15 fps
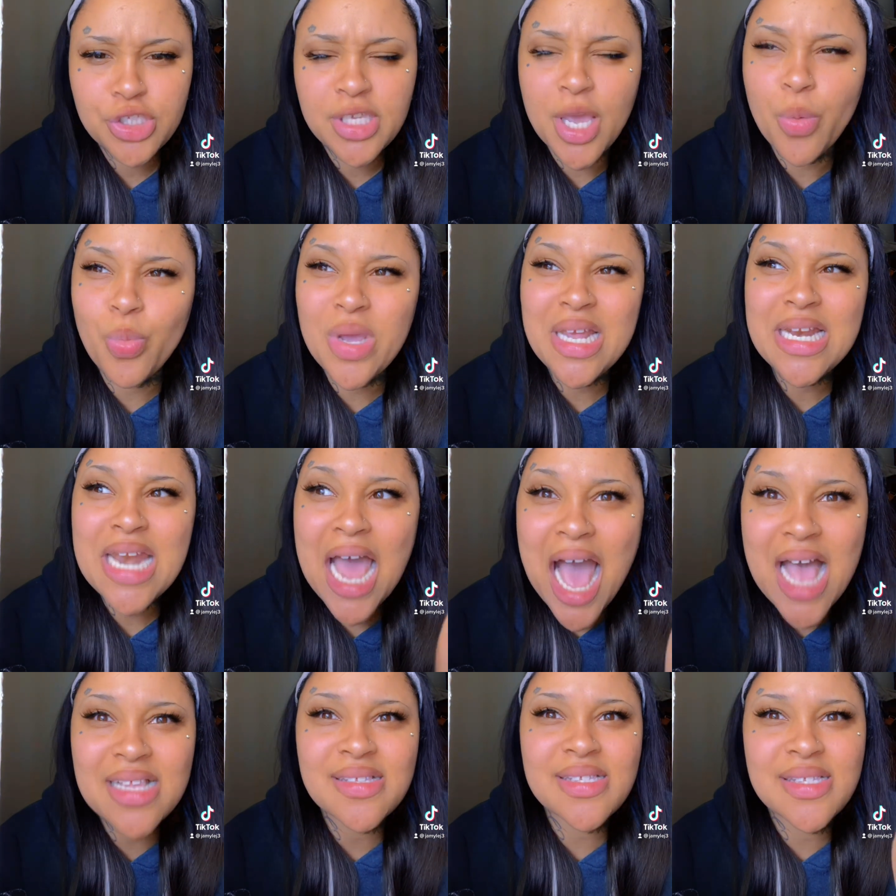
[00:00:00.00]
Can we
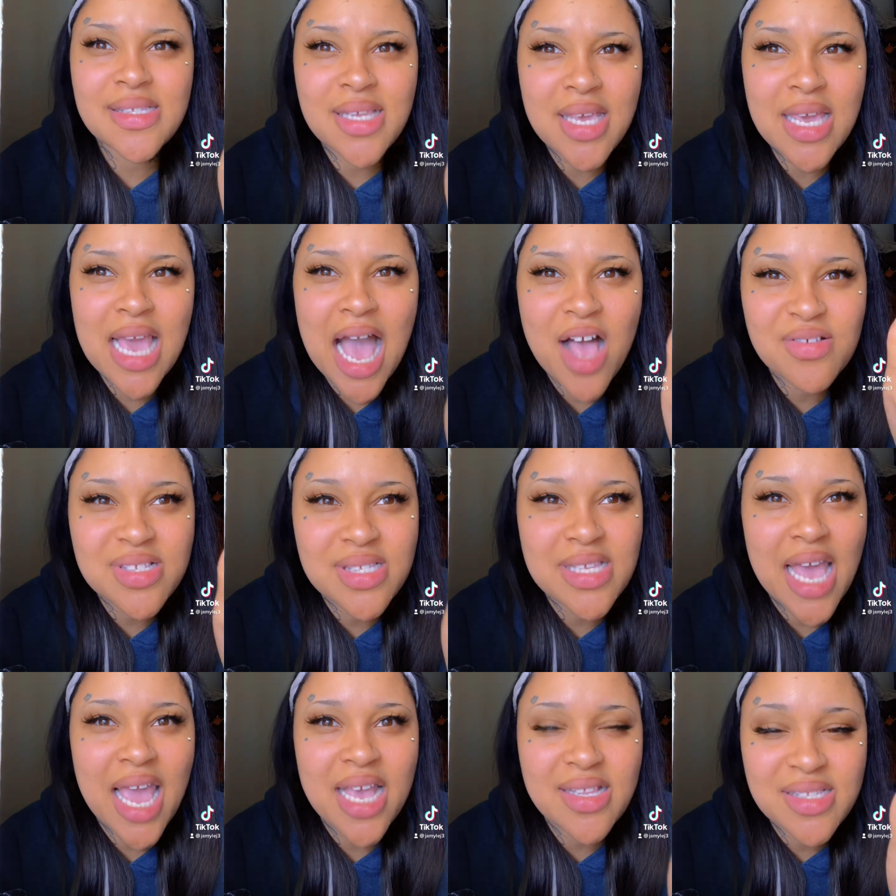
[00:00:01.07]
not see how
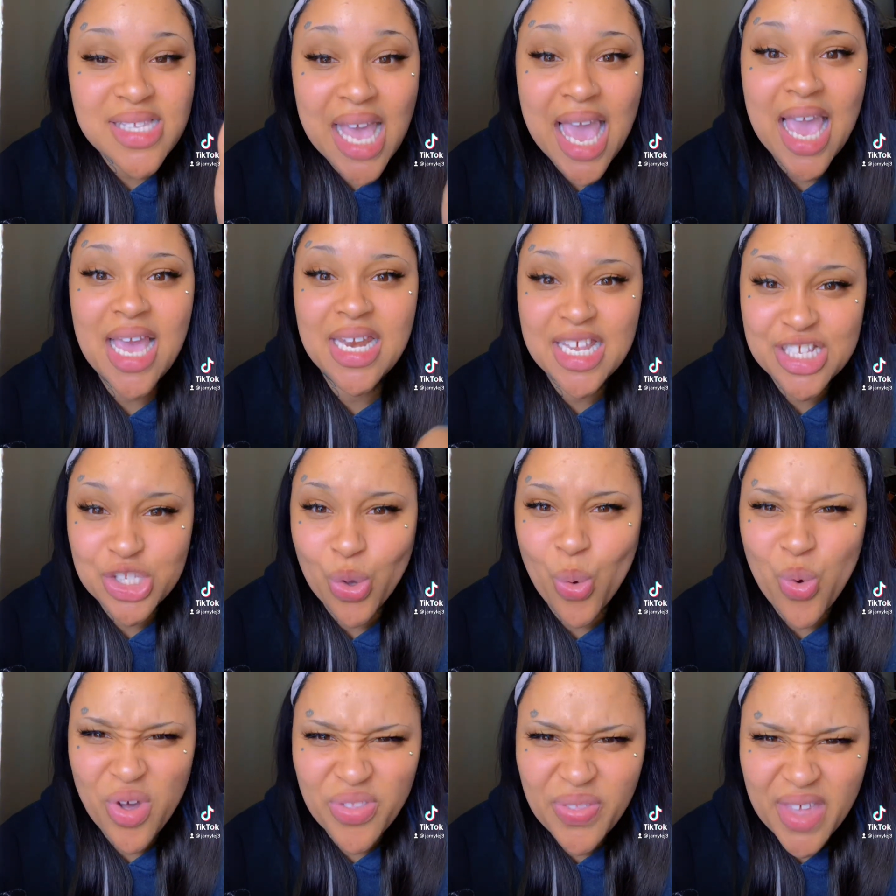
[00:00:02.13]
Satan's hand is
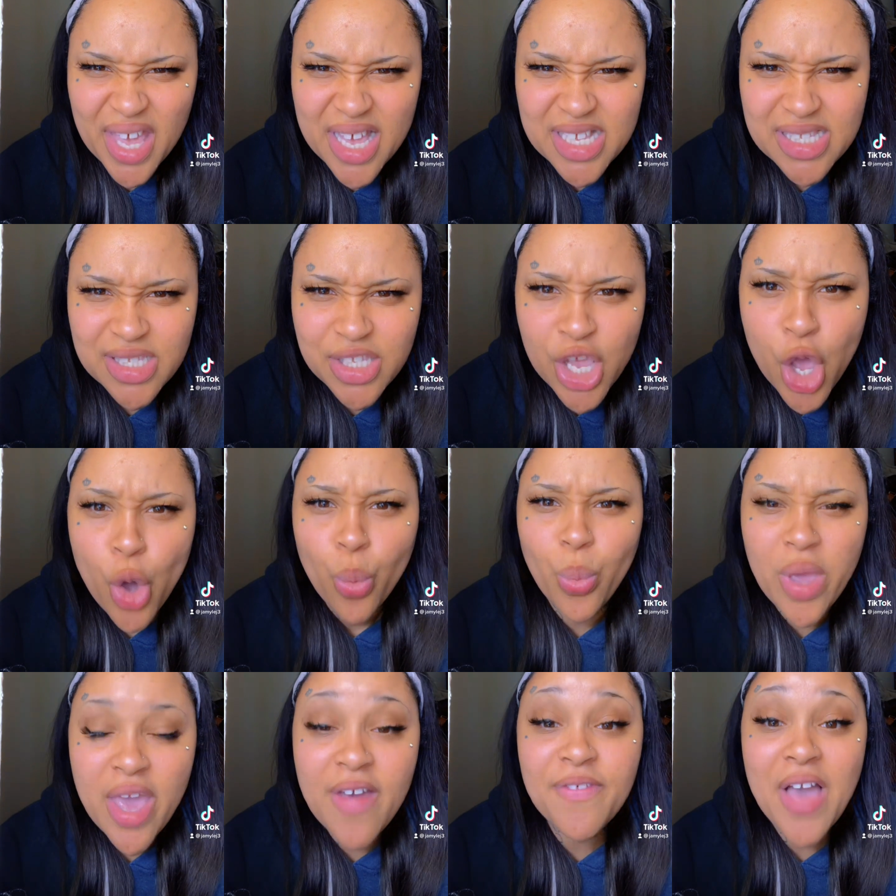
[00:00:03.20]
on this?
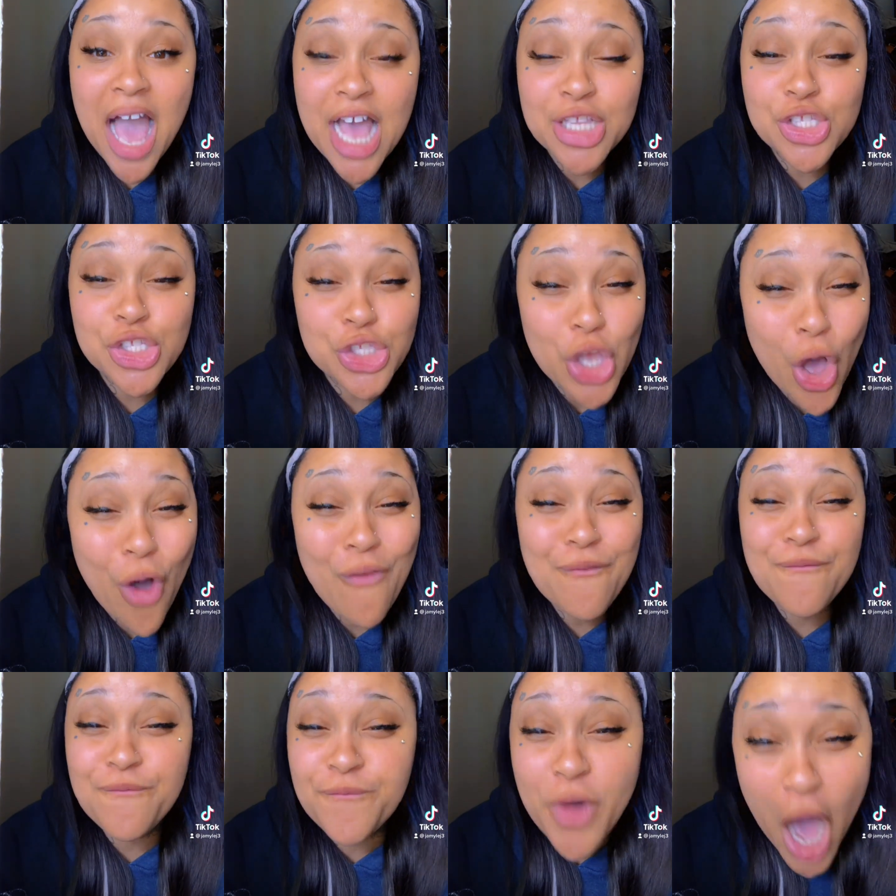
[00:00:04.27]
We have gotten so
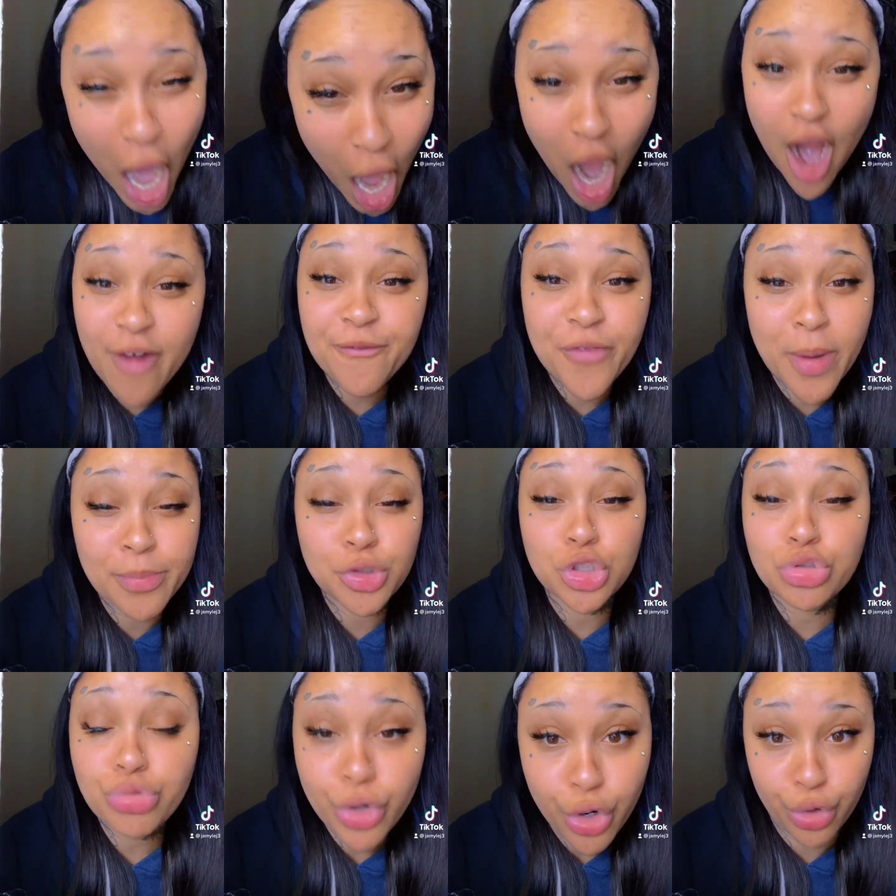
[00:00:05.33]
far from
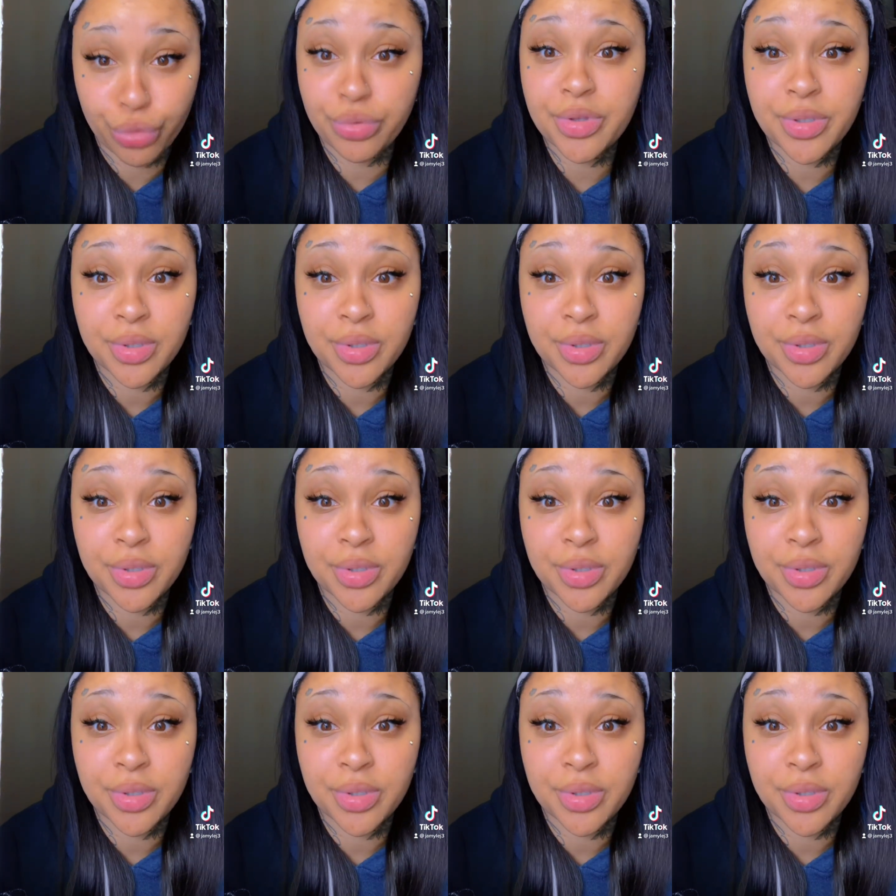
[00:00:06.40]
truth,